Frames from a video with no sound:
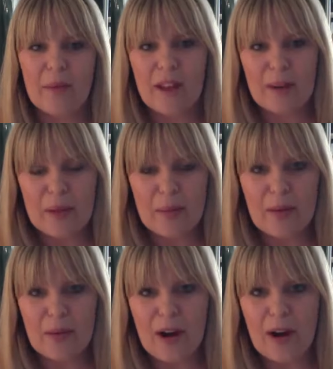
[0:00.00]
A lot of
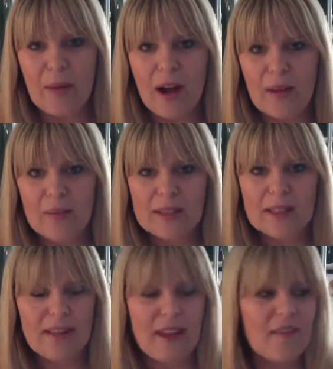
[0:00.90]
people are moms
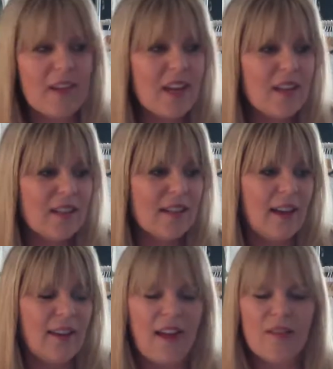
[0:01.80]
and they have kids
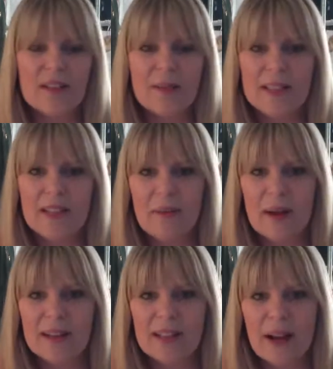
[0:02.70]
and they have a limited
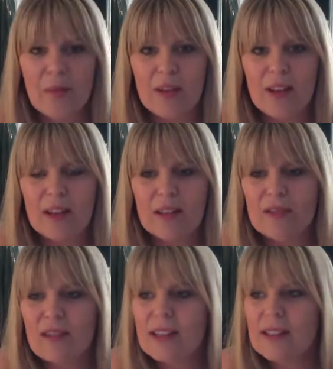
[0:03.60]
amount of time where they can
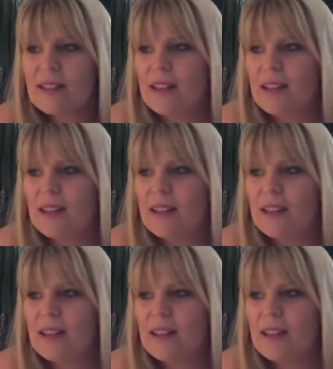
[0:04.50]
do this.